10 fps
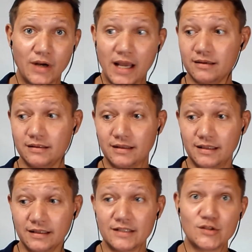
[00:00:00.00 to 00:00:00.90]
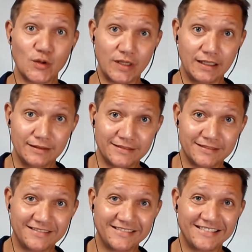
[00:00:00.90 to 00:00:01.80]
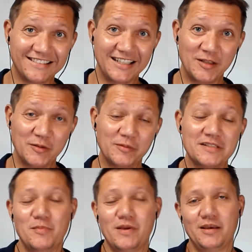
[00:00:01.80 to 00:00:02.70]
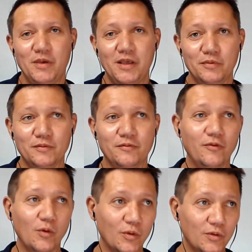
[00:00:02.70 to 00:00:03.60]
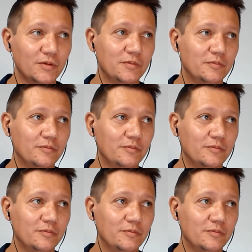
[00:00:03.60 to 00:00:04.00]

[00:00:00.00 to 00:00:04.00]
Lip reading: rather than enjoying, which many people fall